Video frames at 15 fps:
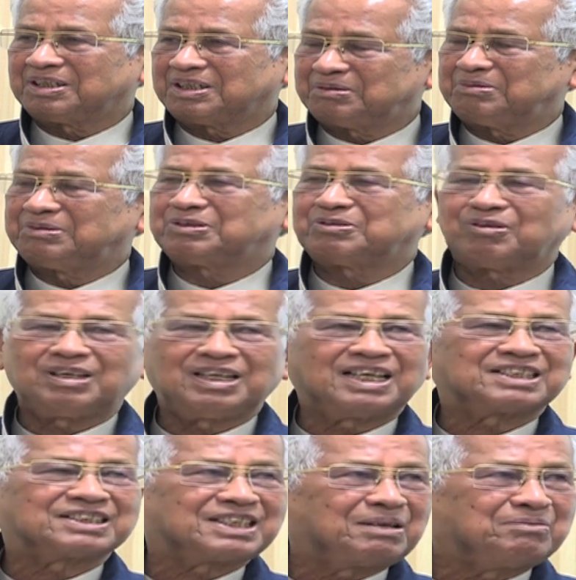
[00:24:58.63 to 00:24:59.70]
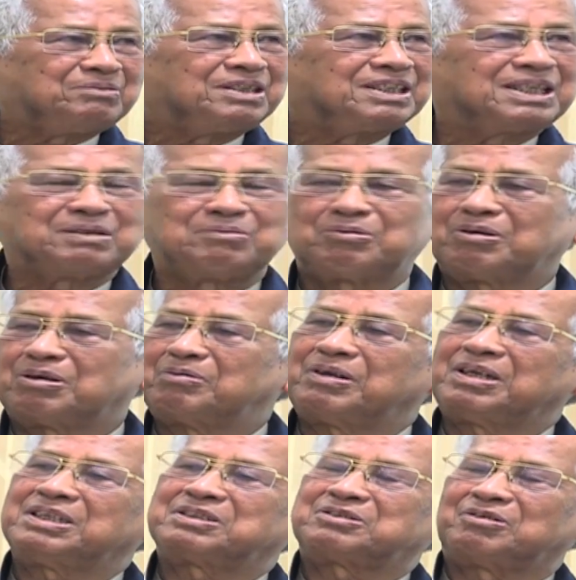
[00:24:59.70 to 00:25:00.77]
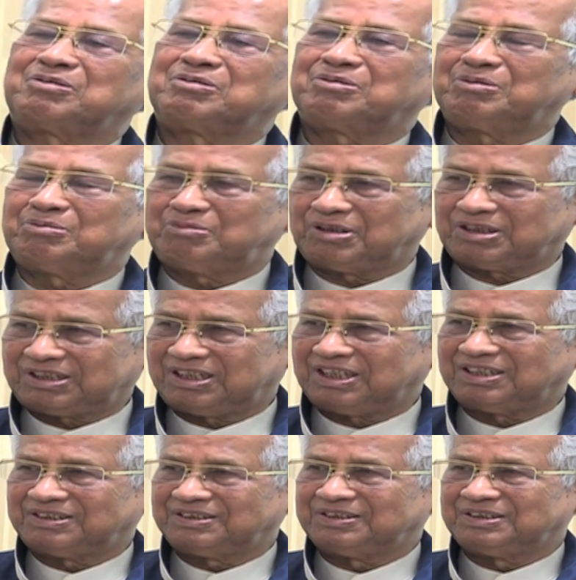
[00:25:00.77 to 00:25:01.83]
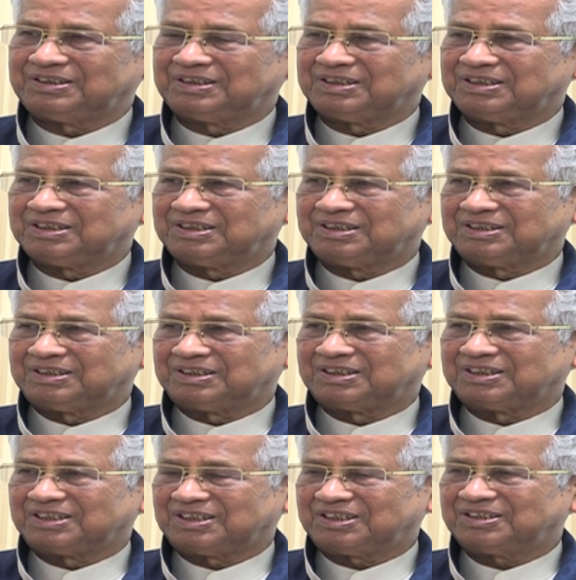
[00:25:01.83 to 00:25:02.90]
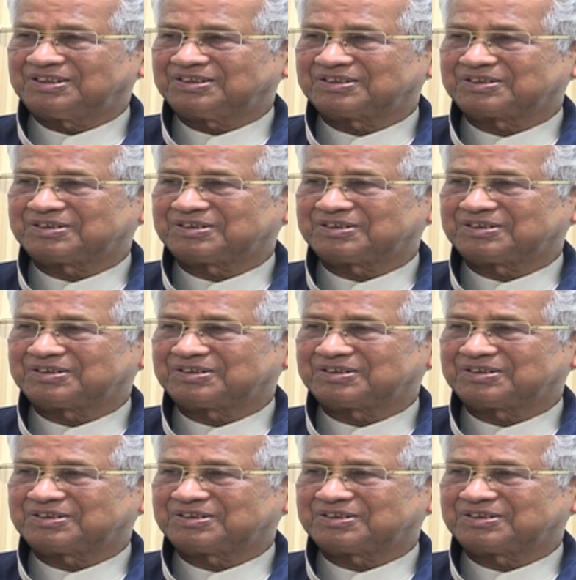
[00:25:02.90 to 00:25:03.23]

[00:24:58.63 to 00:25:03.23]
Even Salia's time, D.K. Bora, very strong group was there.